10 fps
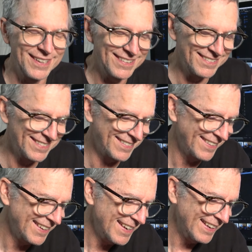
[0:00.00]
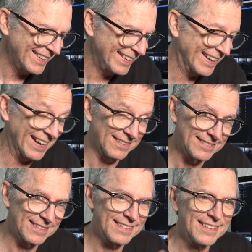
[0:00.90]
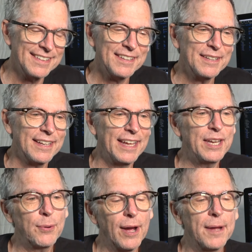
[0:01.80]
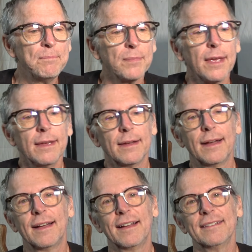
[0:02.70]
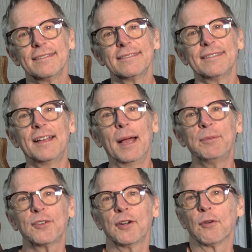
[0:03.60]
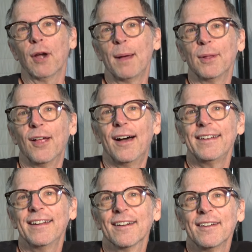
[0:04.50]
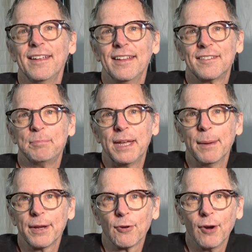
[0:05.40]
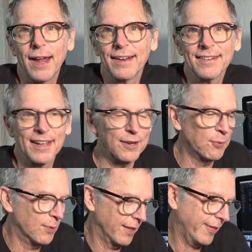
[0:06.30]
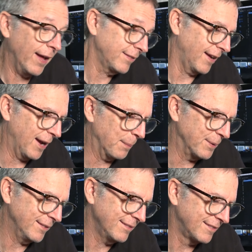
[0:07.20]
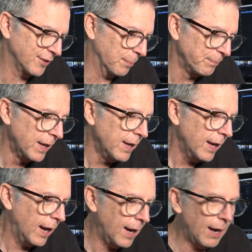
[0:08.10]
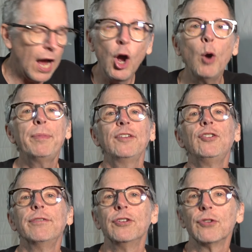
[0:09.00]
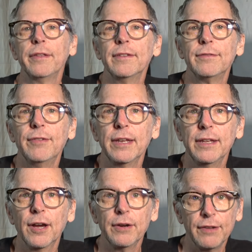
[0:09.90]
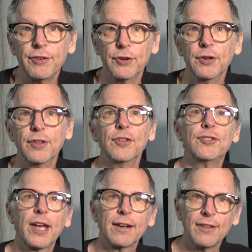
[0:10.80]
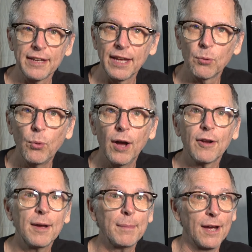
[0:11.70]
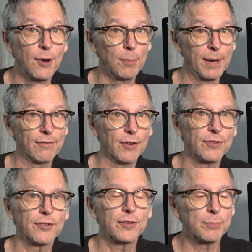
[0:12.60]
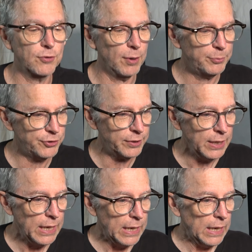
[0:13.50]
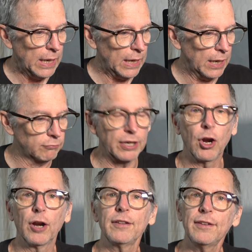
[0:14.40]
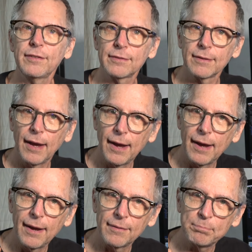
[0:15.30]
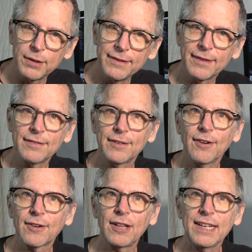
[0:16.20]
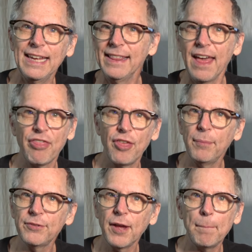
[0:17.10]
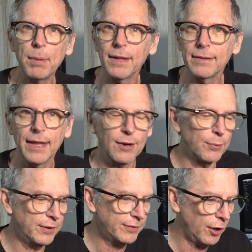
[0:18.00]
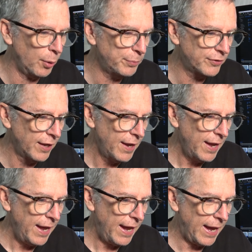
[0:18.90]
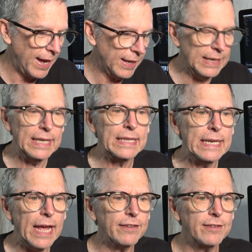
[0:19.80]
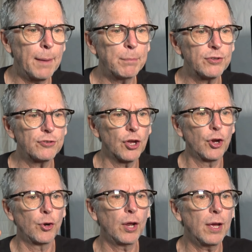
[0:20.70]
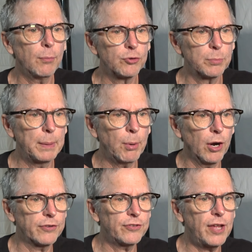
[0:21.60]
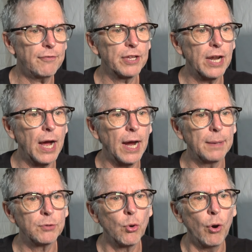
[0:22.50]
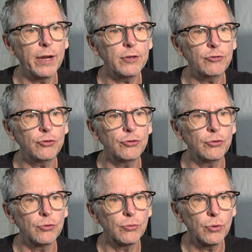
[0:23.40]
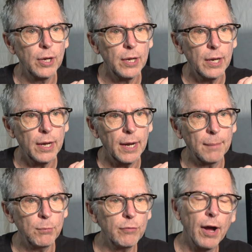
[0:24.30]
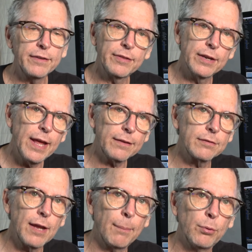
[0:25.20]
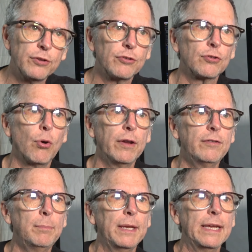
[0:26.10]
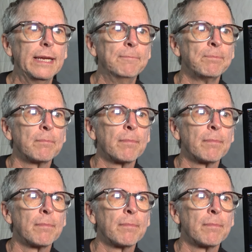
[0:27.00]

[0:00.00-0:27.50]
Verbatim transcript: But yeah, anyway, uh, I'm starting to ramble on here. It's becoming a rant and I don't want that to happen. So uh, I hope that you've enjoyed this video. And if you're new to the channel, again, welcome. I hope I've earned your subscription. Uh, regardless, uh, please consider clicking that thumbs up button. That always helps. And in the next episode, which will be part seven, I'm going to uh, move on to the next step, which is going to be